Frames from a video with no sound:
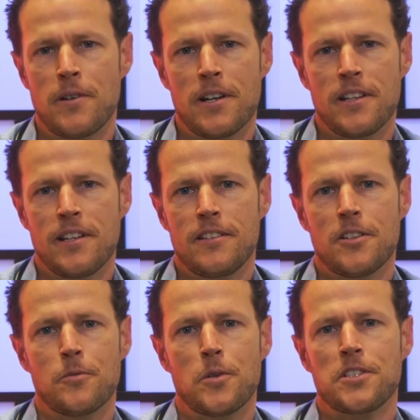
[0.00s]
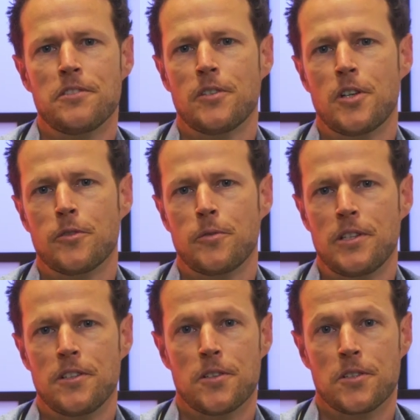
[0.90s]
rundown of what's involved
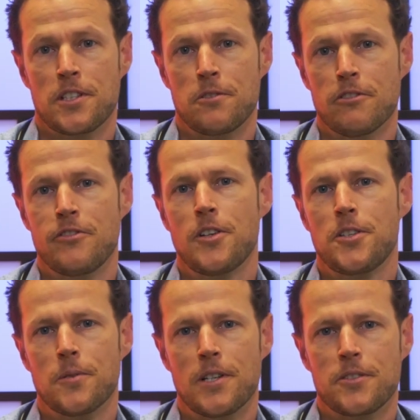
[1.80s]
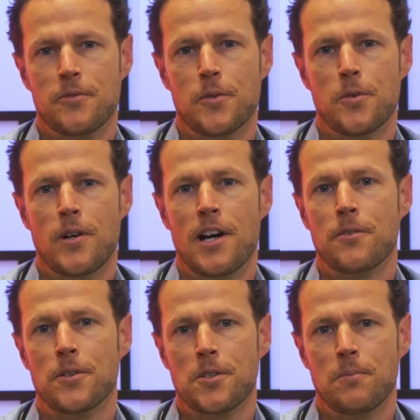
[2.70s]
when your dog's actually referred to us for
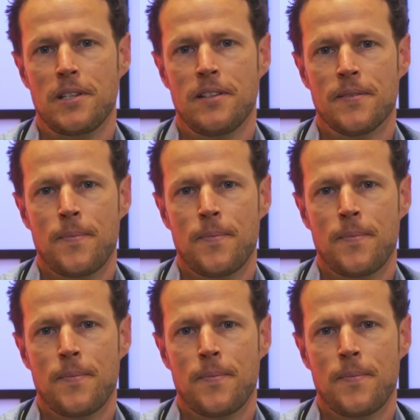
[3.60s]
arthroscopy.